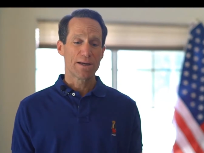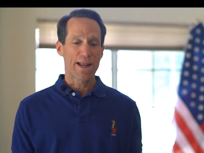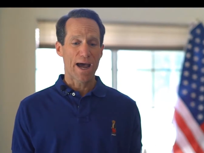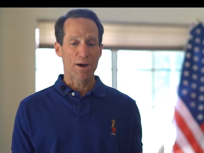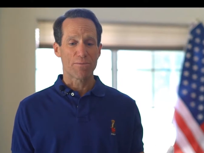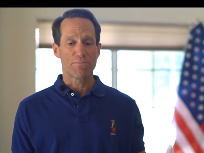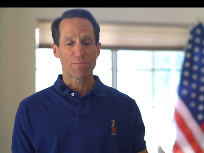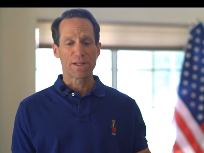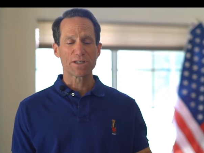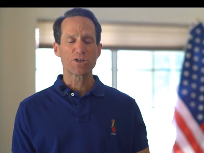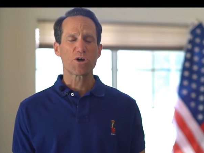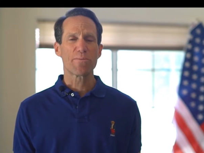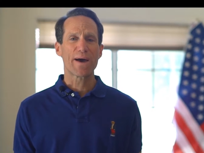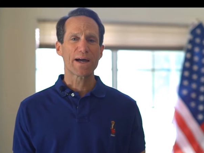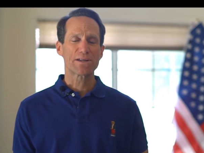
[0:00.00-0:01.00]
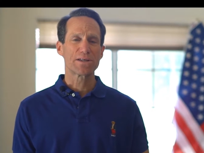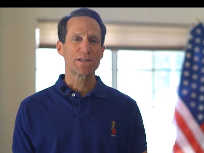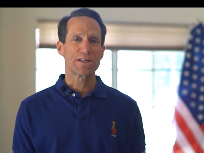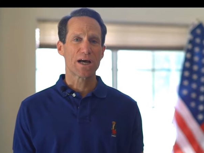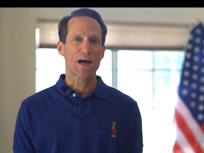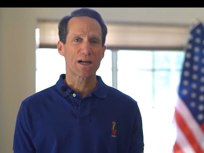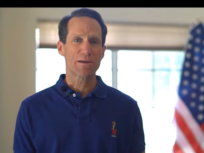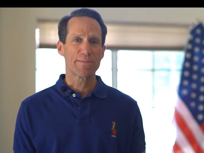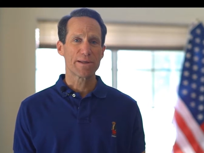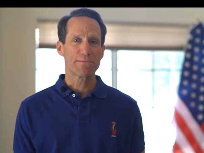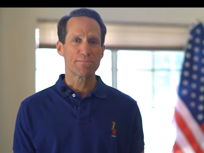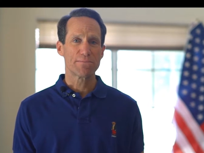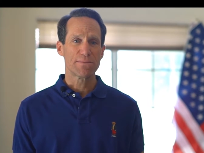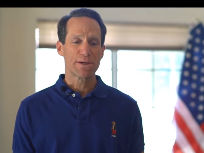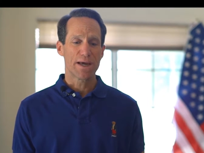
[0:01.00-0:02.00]
Now, let's go back to the document
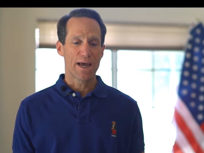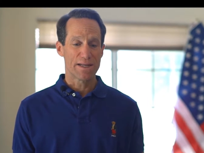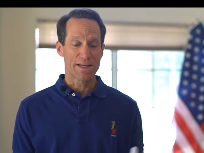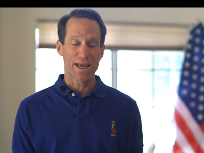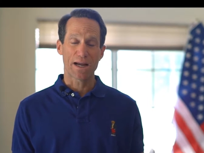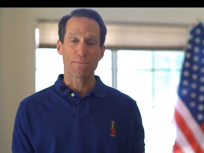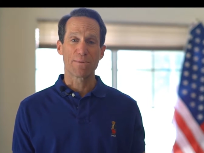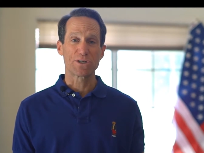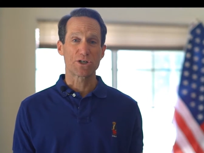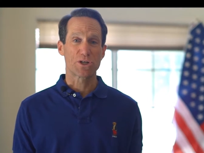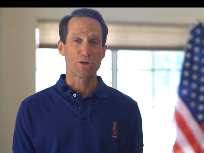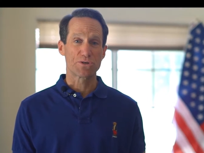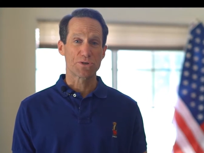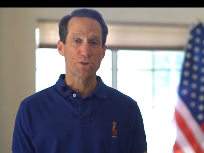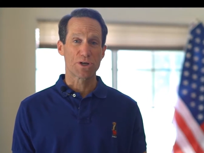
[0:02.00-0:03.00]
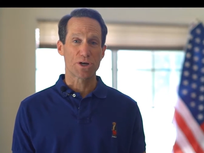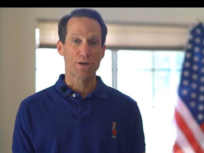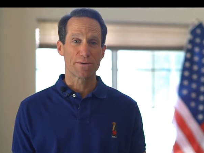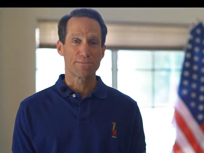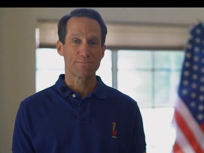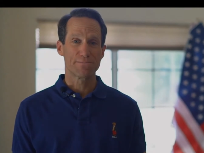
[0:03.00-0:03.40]
and take a much closer look.